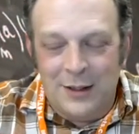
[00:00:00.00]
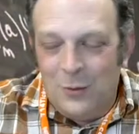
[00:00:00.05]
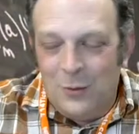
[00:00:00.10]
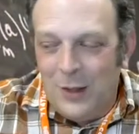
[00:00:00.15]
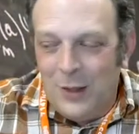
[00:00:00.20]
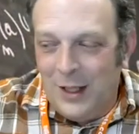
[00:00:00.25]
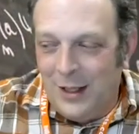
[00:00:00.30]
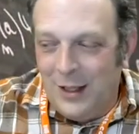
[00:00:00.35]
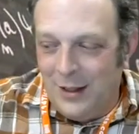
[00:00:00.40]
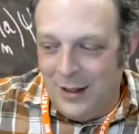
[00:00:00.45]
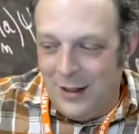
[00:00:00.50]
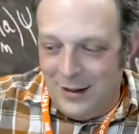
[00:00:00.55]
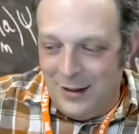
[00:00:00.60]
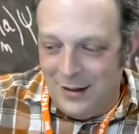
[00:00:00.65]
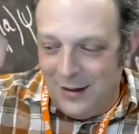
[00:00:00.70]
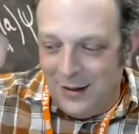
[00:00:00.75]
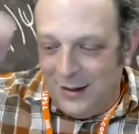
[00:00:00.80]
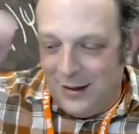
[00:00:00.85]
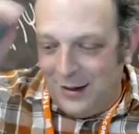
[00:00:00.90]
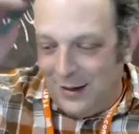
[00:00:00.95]
way
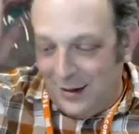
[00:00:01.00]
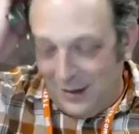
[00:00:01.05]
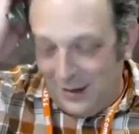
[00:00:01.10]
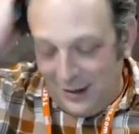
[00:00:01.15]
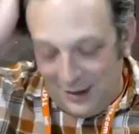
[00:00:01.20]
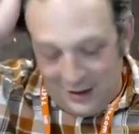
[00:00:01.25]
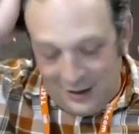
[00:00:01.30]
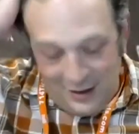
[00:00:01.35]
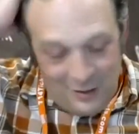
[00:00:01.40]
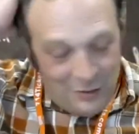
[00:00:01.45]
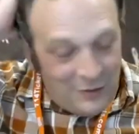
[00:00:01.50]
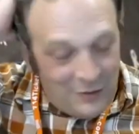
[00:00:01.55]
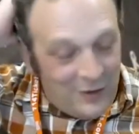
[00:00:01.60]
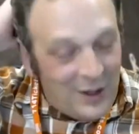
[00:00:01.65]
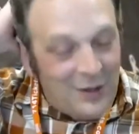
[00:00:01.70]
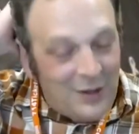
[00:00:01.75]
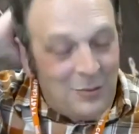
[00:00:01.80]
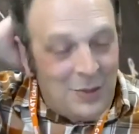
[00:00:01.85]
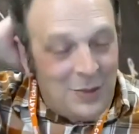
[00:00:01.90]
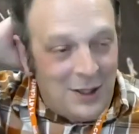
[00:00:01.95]
that a number of
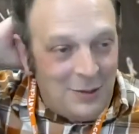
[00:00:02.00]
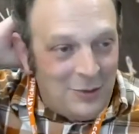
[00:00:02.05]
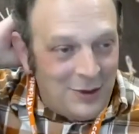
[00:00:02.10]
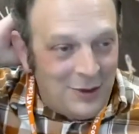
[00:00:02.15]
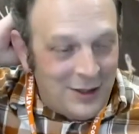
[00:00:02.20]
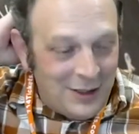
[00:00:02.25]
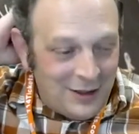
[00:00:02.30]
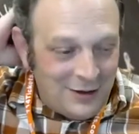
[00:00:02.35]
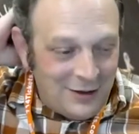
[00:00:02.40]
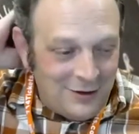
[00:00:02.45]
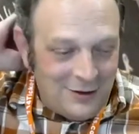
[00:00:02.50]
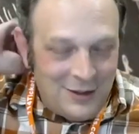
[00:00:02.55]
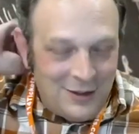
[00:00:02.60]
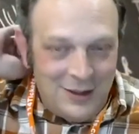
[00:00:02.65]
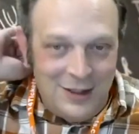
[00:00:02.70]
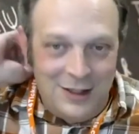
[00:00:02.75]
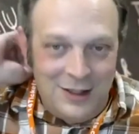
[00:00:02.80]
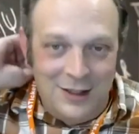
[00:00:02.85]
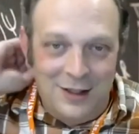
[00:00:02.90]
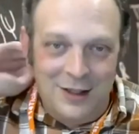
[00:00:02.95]
other people,
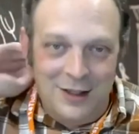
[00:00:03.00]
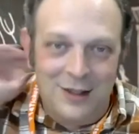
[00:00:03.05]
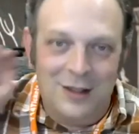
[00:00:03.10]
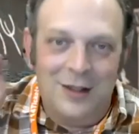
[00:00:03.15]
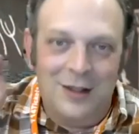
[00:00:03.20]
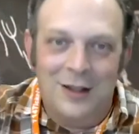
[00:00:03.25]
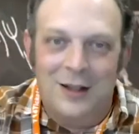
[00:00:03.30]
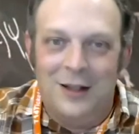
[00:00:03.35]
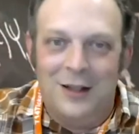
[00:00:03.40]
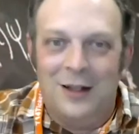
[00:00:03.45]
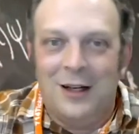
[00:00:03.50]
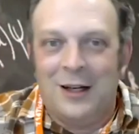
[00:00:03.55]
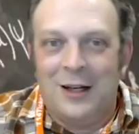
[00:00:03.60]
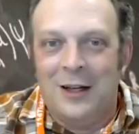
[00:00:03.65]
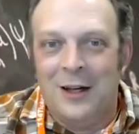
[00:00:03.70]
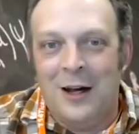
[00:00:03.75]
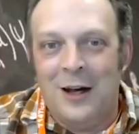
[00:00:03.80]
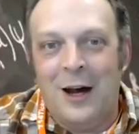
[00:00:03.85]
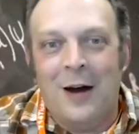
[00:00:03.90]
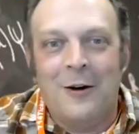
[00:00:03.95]
including Yaki
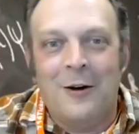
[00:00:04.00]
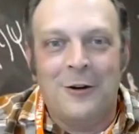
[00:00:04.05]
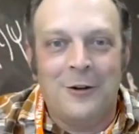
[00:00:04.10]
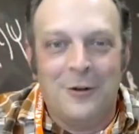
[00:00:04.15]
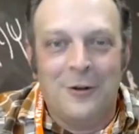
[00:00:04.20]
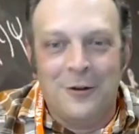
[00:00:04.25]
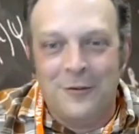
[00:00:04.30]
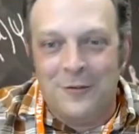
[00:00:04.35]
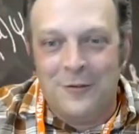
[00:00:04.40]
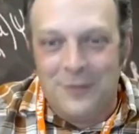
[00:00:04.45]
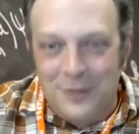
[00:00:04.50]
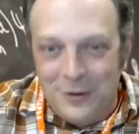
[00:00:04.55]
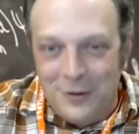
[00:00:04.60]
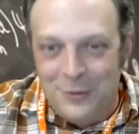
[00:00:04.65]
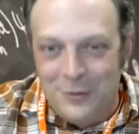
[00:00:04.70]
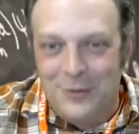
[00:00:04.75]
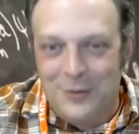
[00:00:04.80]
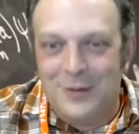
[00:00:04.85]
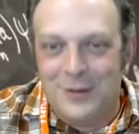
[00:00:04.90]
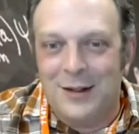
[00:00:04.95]
Aharonov,
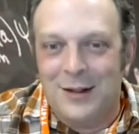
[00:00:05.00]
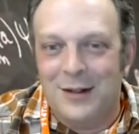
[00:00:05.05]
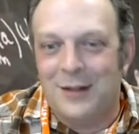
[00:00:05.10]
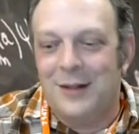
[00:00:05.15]
who's